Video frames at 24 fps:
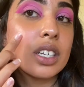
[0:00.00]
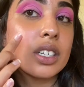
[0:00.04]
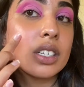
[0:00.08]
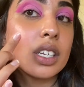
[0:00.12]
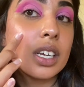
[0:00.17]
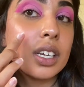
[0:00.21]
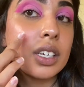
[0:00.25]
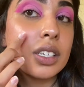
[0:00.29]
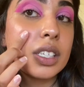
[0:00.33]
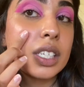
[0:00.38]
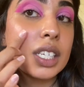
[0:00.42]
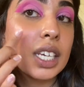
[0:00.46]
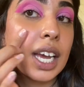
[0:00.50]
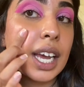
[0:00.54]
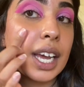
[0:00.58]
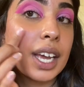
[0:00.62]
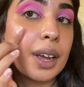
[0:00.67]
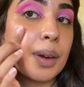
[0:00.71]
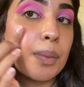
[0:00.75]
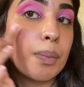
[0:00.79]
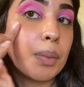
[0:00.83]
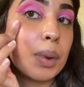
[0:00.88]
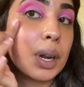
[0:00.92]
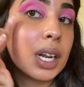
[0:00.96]

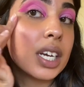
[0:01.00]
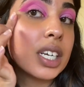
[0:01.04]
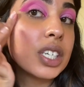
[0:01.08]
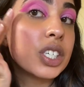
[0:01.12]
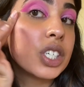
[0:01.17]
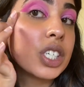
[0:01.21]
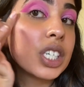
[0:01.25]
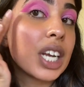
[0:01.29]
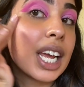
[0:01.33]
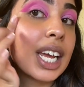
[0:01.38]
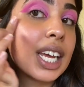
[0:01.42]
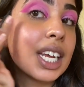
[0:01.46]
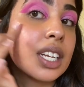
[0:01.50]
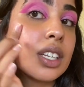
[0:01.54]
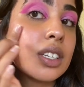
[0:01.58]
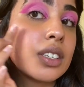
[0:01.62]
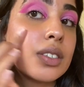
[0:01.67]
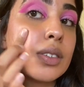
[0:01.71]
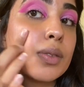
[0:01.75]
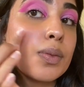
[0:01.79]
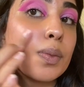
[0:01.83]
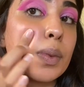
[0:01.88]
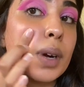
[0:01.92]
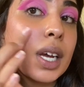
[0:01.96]
associate blush
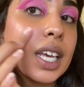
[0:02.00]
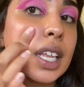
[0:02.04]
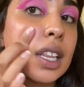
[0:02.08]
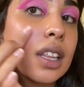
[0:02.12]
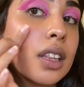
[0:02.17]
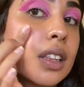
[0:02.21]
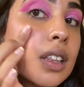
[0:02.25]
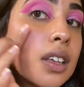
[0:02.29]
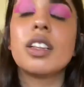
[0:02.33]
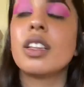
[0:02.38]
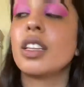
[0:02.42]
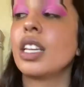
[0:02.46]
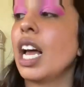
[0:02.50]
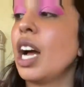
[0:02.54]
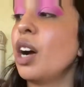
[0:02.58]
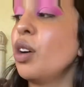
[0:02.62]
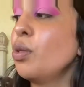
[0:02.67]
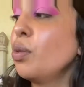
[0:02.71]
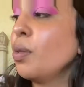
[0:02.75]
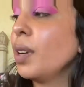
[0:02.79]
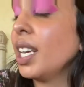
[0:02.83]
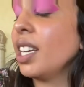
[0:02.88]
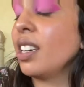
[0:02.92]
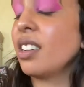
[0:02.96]
shades with.
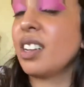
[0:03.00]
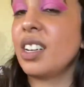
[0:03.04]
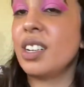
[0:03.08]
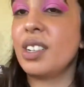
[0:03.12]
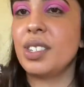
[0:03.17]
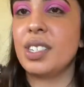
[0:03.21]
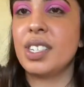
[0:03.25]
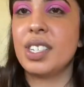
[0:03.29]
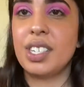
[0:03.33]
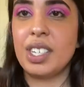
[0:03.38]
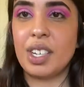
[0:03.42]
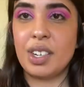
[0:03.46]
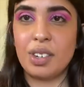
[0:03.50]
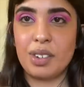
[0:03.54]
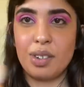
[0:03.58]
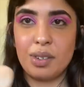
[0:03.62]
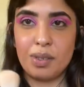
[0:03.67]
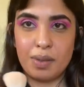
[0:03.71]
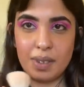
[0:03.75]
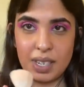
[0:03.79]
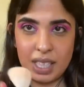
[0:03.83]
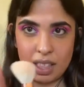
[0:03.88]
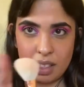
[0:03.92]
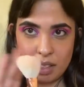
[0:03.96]
Now we are going to do it
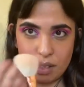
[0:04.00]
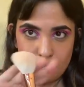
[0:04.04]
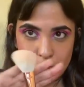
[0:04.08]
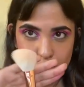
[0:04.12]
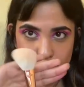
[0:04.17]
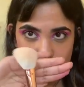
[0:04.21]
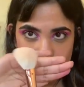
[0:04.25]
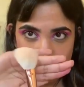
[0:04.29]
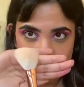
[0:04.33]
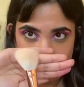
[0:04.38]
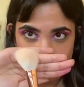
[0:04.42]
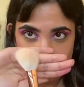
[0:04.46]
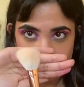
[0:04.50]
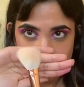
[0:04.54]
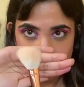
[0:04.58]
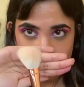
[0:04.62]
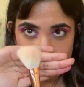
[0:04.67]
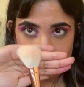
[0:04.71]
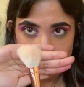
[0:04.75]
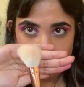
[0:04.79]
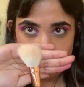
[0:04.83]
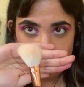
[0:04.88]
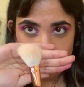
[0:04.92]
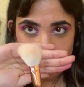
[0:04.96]
with the
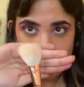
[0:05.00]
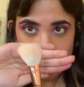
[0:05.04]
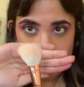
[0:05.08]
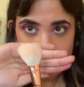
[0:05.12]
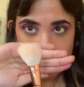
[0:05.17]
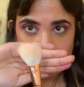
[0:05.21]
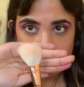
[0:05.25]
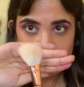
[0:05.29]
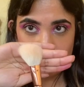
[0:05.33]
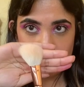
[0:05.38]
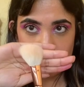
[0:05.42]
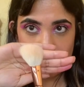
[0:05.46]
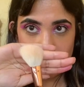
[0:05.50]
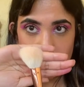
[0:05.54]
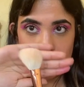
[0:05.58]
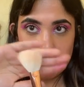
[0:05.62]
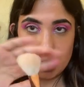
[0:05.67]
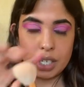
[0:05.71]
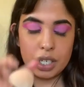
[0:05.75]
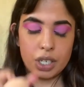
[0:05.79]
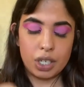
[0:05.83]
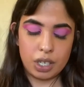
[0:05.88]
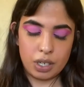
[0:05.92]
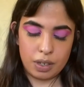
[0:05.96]
blush
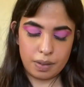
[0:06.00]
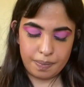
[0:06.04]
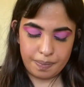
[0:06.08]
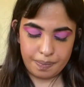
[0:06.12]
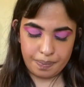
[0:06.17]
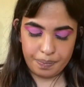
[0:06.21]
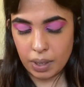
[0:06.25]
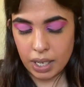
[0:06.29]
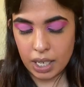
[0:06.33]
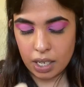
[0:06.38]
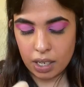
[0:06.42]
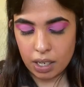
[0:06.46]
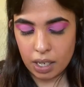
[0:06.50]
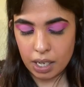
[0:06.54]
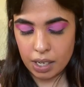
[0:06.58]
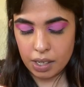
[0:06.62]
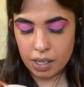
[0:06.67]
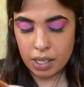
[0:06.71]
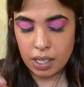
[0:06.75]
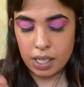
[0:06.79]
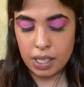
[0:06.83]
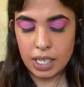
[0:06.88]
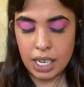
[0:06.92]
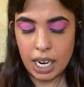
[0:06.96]
brush. We are going
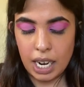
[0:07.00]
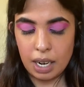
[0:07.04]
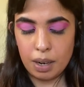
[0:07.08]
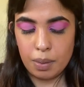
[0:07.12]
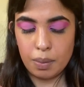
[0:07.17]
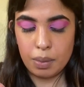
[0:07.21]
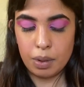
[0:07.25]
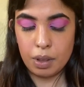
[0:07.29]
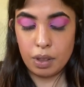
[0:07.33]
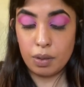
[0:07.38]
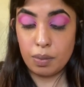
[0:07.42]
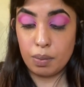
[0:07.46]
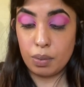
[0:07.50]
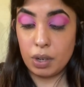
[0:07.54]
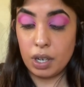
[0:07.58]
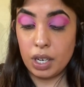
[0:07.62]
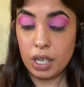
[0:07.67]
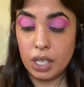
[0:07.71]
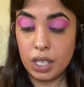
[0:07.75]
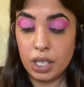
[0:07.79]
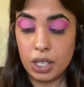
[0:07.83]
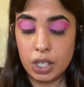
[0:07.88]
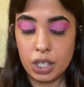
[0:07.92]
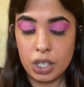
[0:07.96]
to tap the
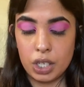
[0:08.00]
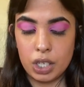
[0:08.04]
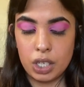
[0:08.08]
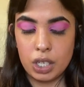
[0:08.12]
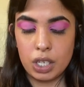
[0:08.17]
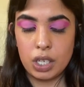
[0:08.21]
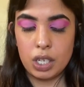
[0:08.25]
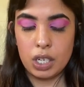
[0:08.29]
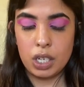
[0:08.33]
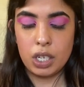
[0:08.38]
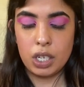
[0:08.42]
brush